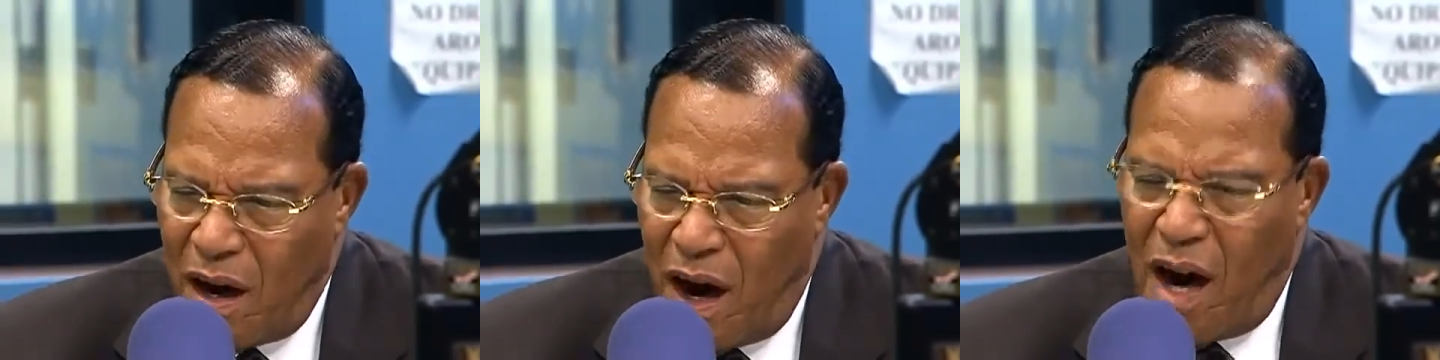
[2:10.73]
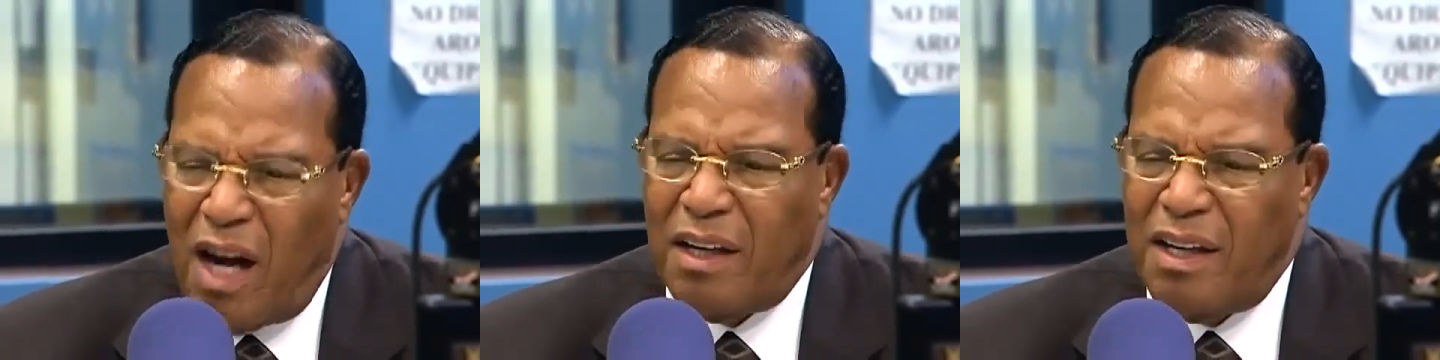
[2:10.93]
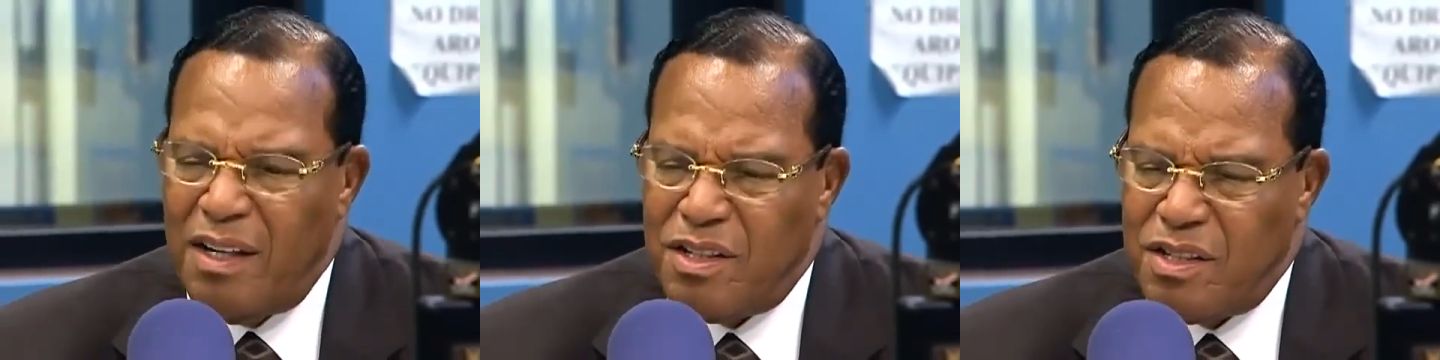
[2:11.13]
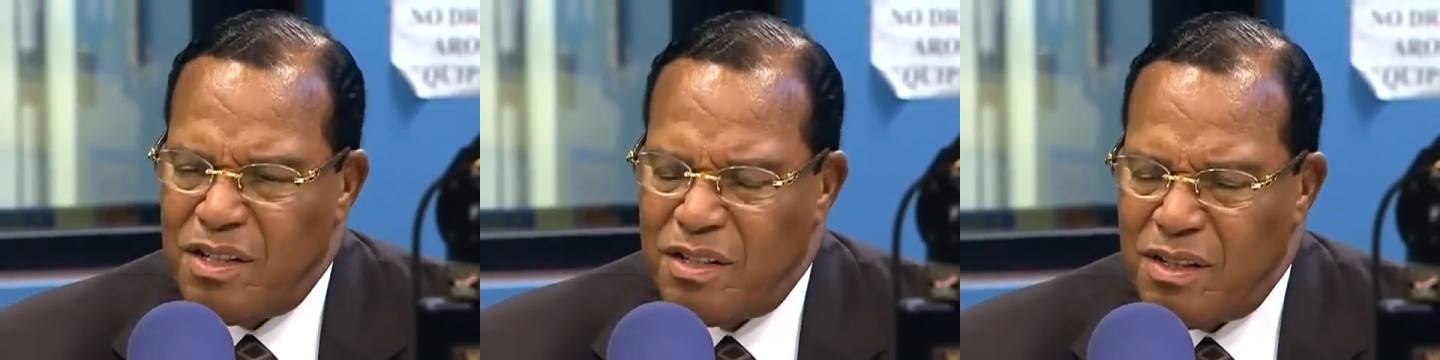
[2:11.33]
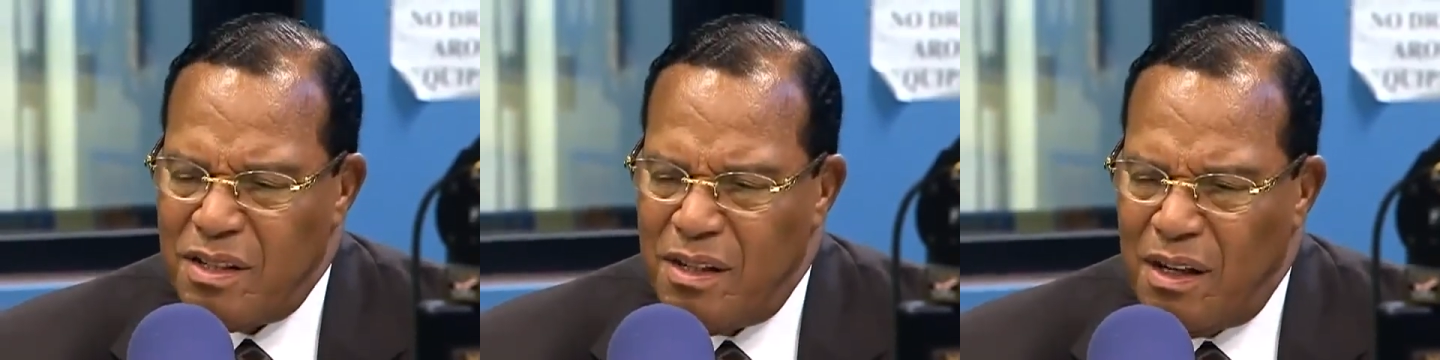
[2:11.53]

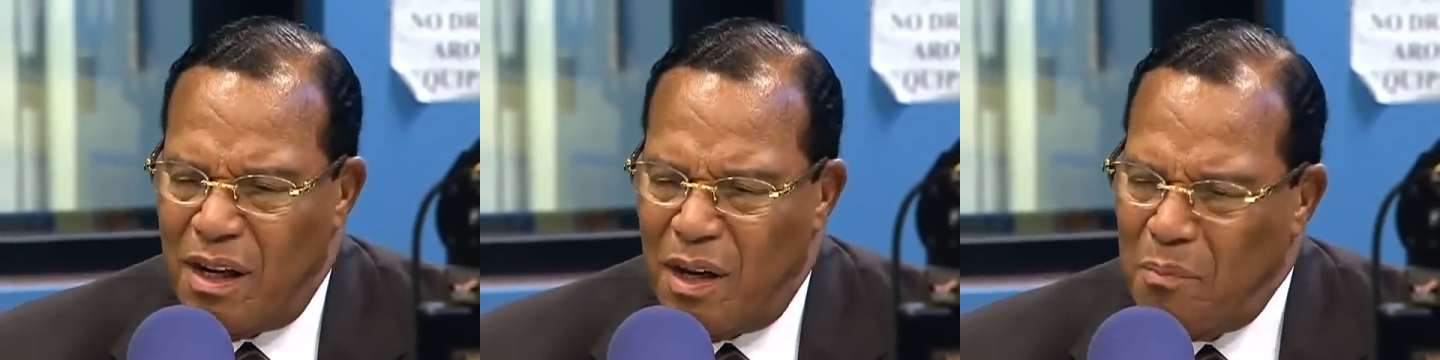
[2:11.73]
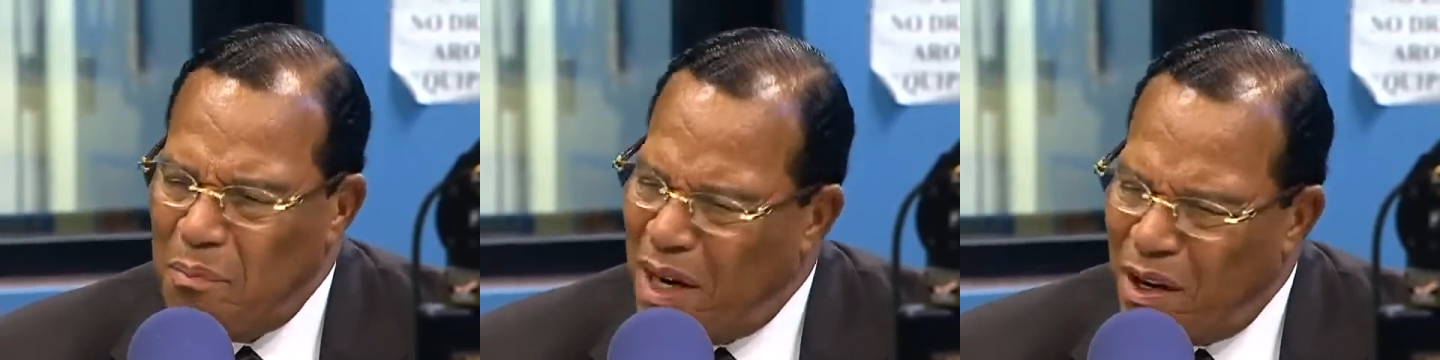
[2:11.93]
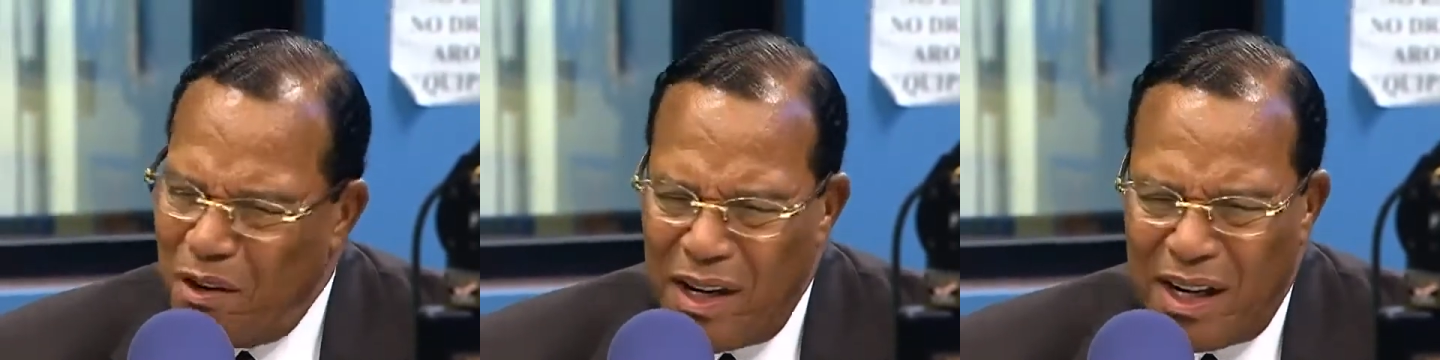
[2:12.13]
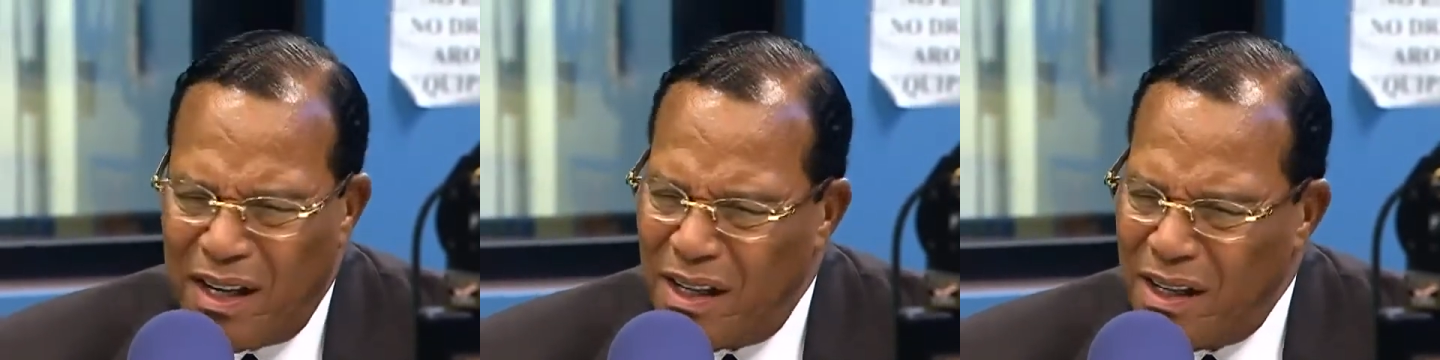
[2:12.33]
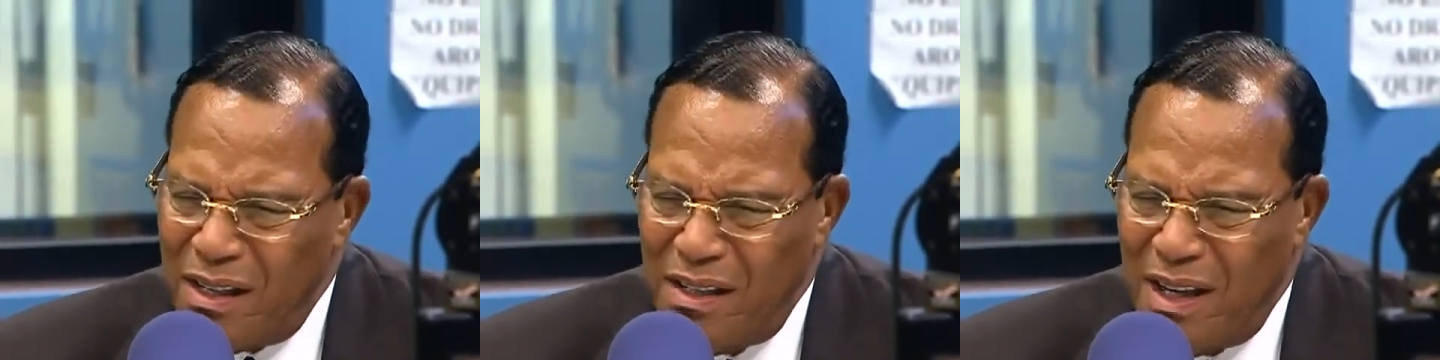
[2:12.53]
honest
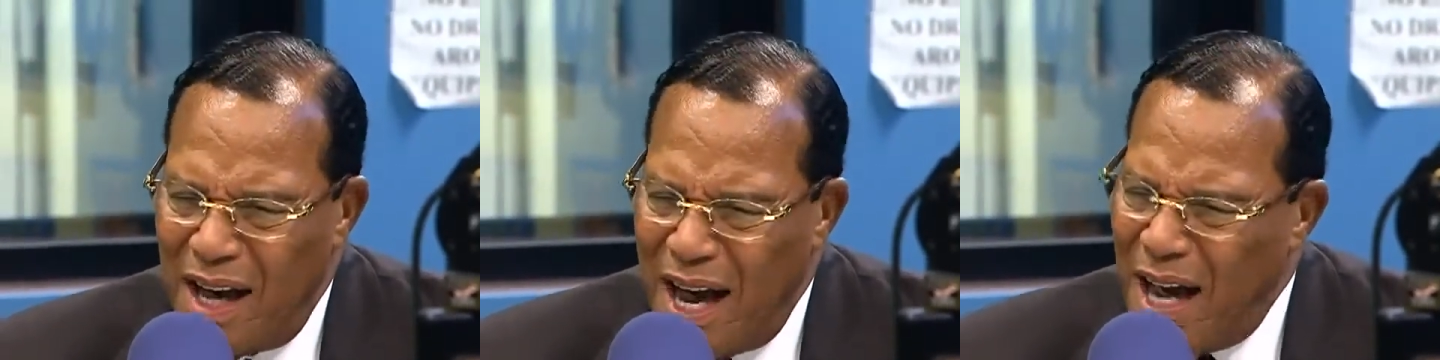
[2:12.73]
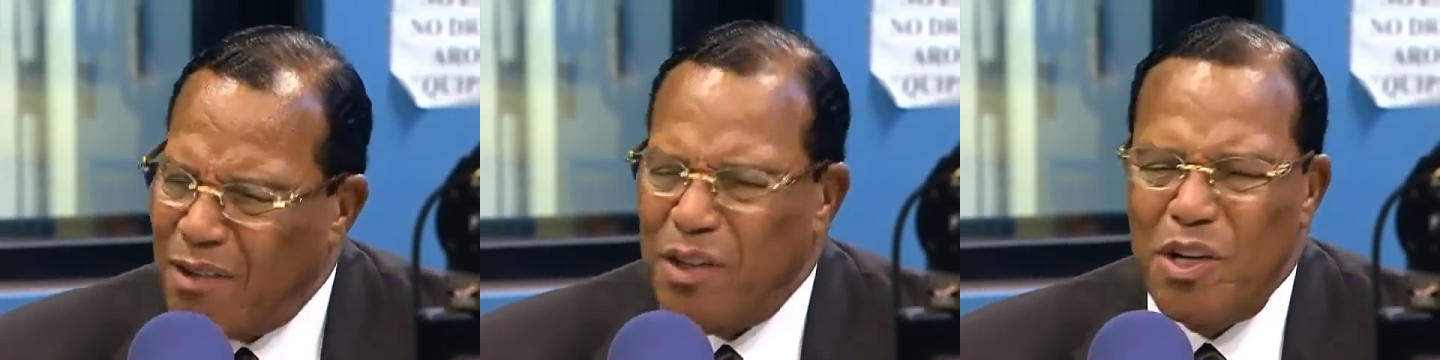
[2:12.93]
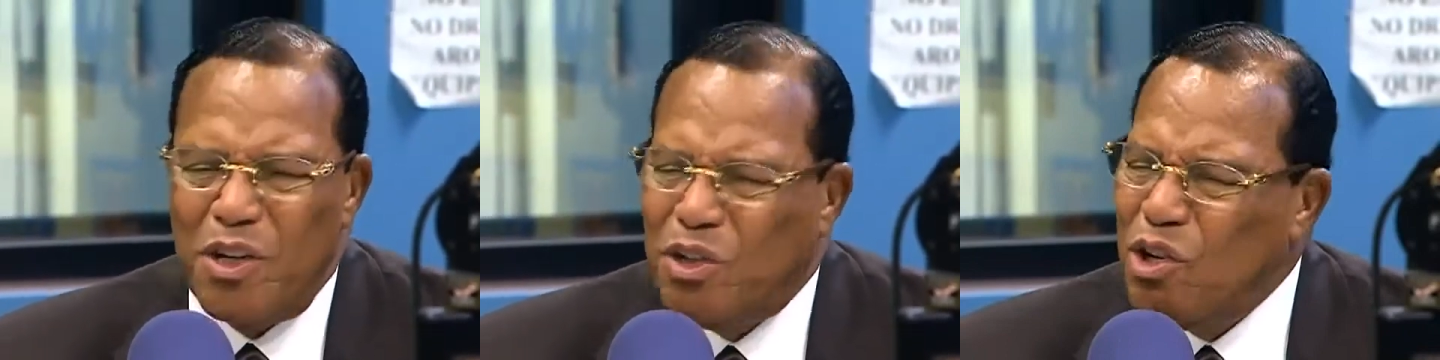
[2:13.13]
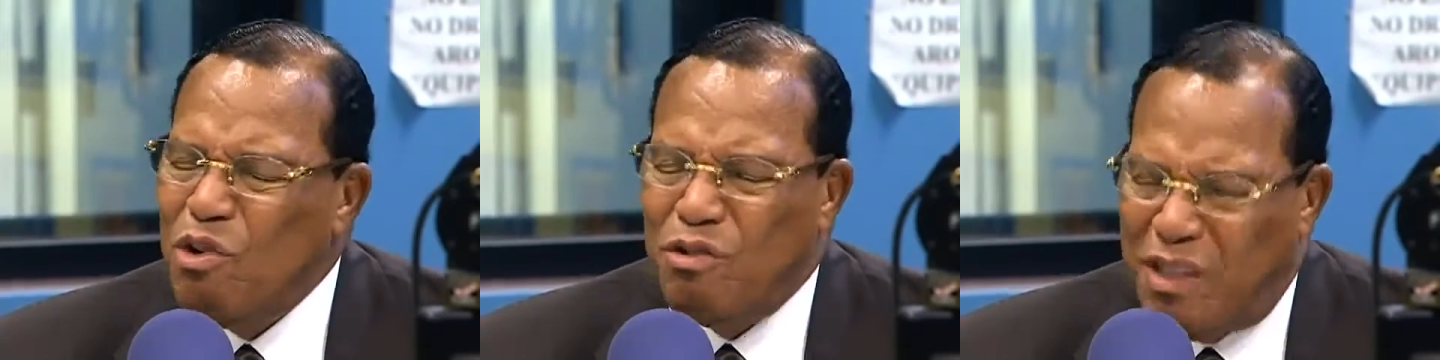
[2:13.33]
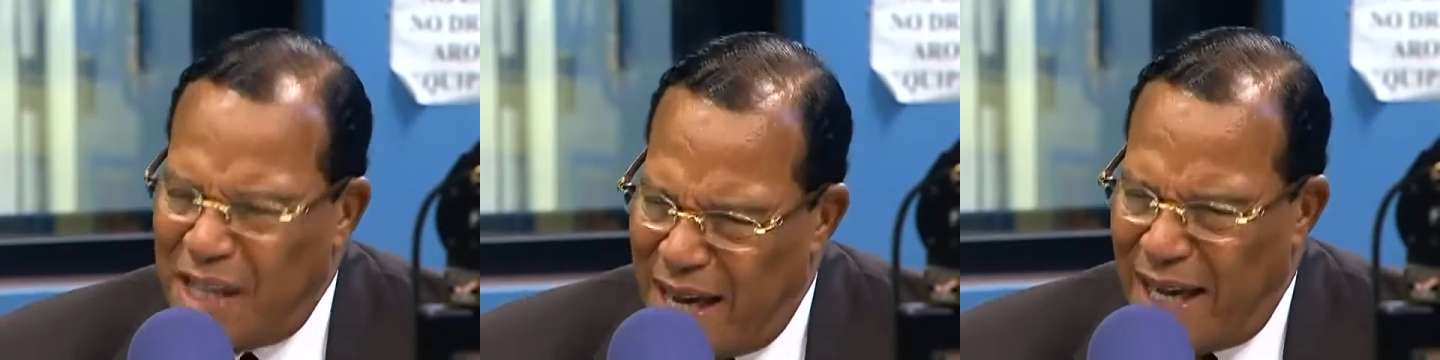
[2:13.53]
America? How do you
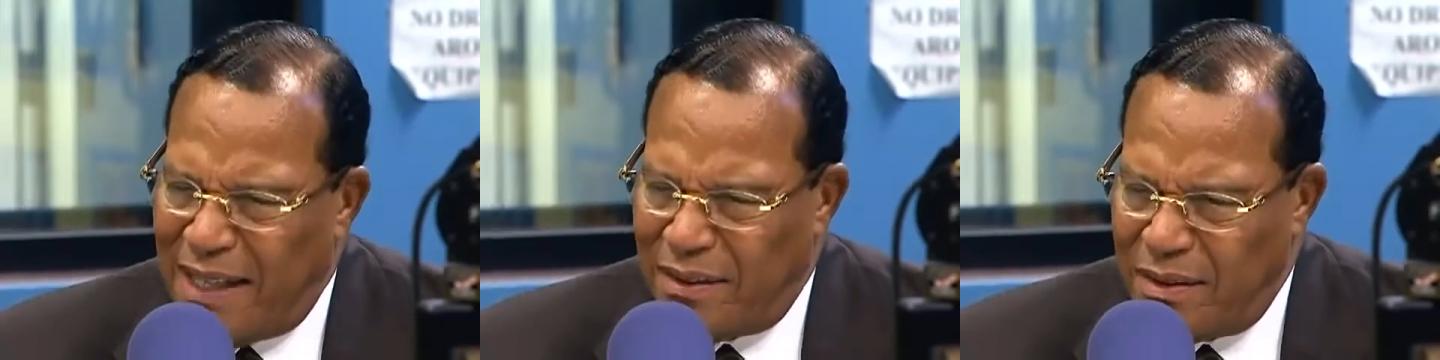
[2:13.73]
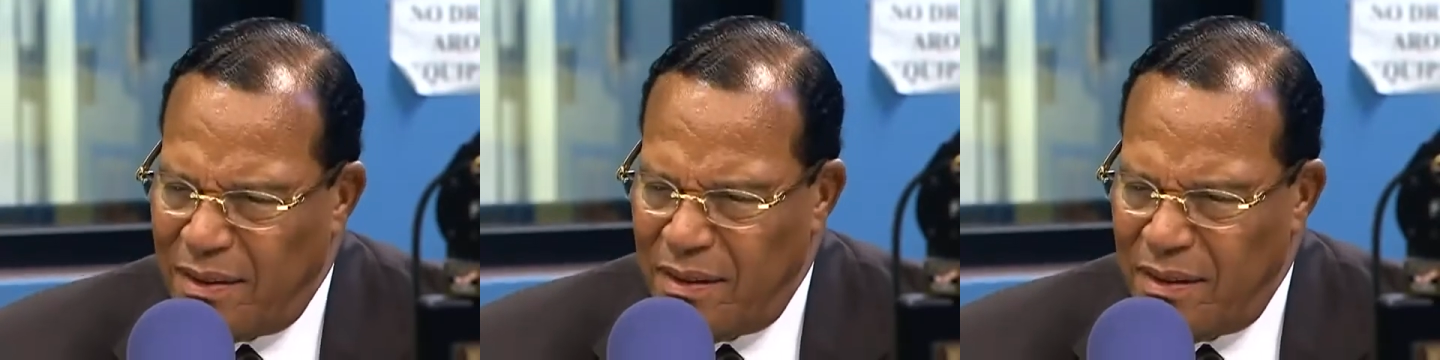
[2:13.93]
do that?